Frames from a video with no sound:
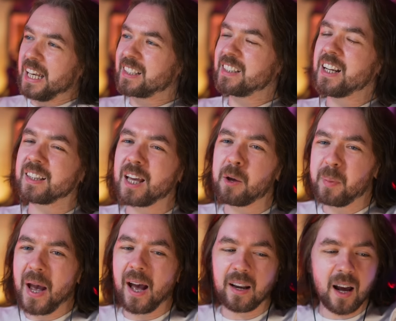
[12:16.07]
It's not that
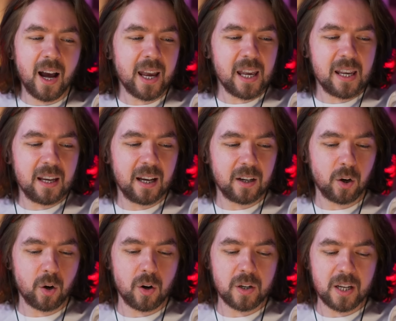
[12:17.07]
bad. I had
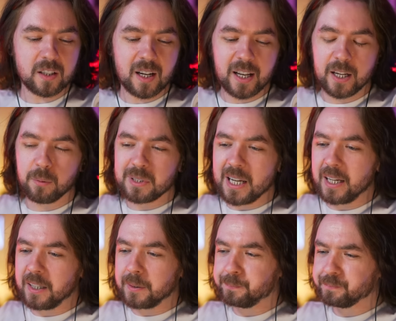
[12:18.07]
heard, and the lady was
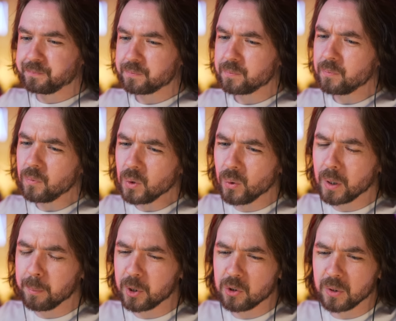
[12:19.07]
like, we
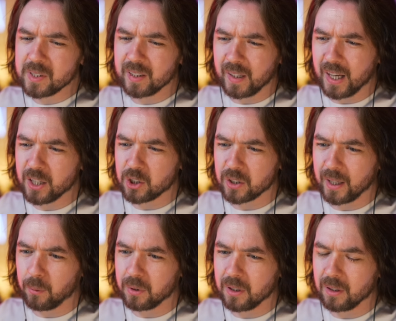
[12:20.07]
can put you on sedation
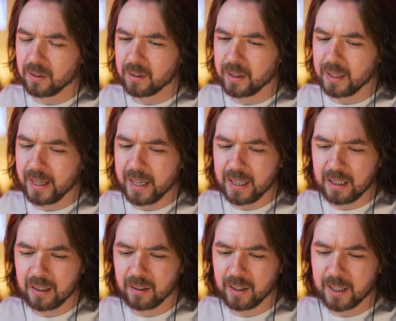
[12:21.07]
that will
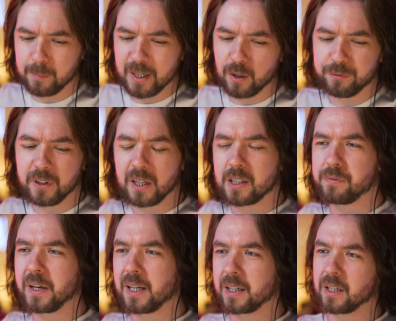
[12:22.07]
like, it'll make you feel like you've
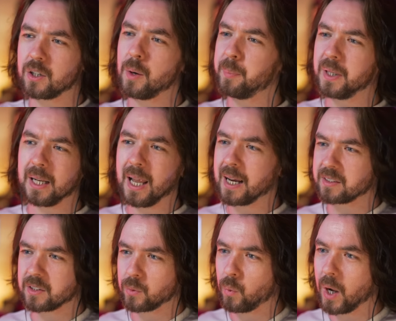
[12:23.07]
had like a couple of
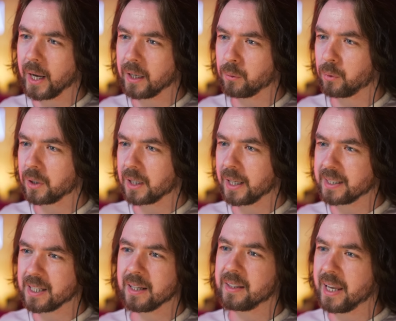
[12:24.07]
glasses of wine where it'll like
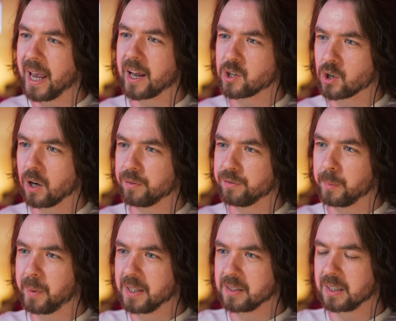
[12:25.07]
take the edge off of
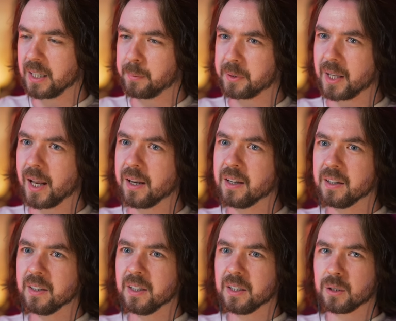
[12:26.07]
it basically. But then
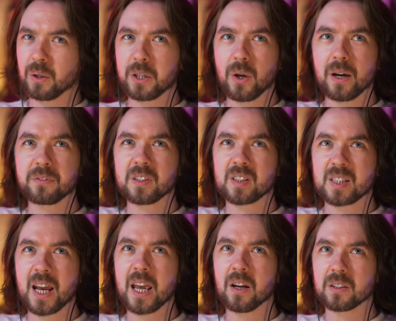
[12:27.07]
they're like, you have to
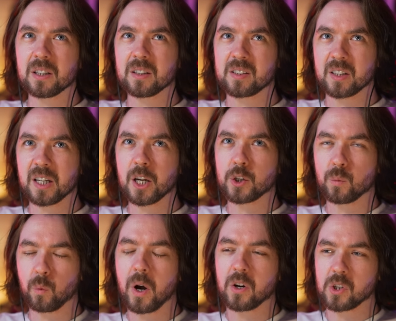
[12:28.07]
stay until the
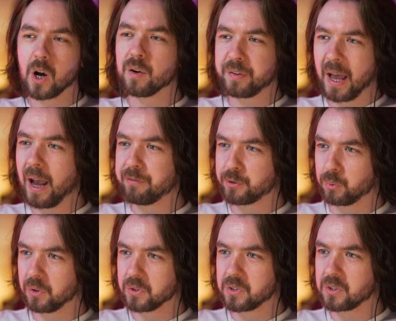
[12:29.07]
sedation wears off
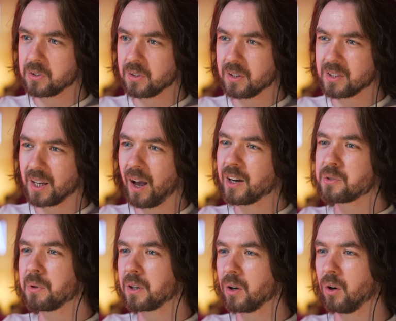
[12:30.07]
afterwards. And I was like, I
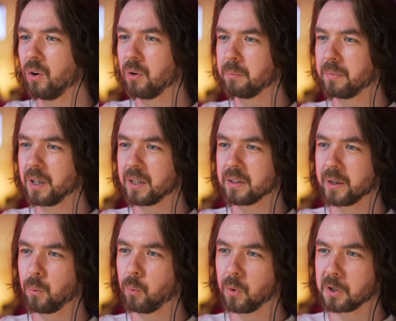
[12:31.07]
just want to go home and
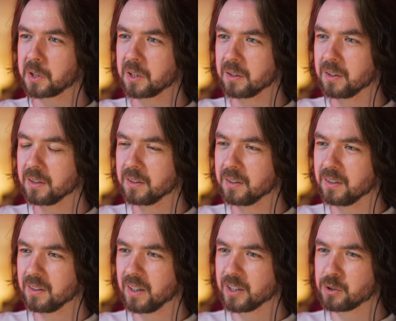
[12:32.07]
like work.
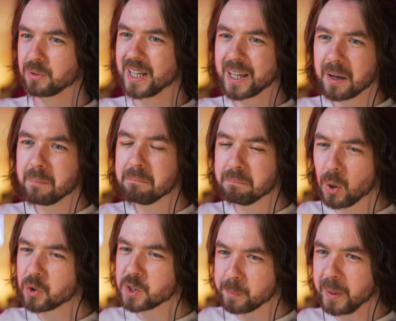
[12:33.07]
And she was like,
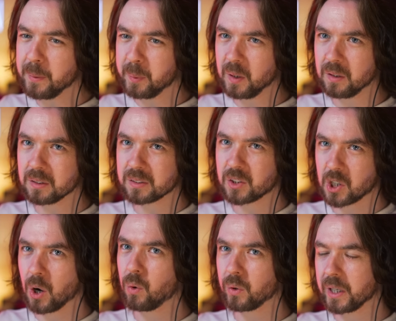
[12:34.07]
most people
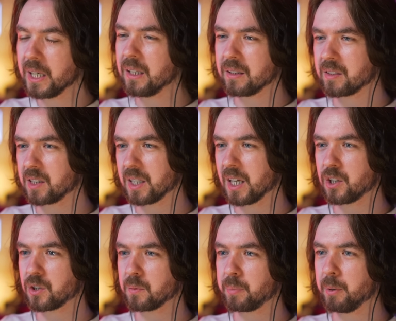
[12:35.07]
don't need the
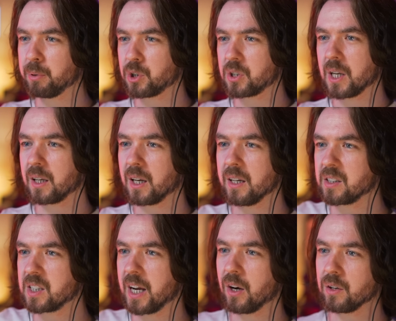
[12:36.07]
sedation. People just get kind of
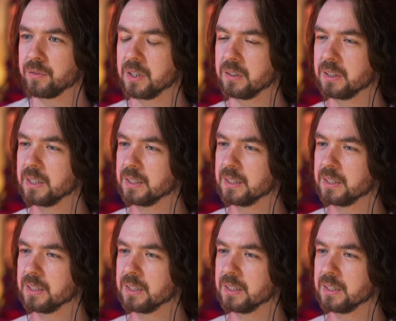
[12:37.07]
scared of it.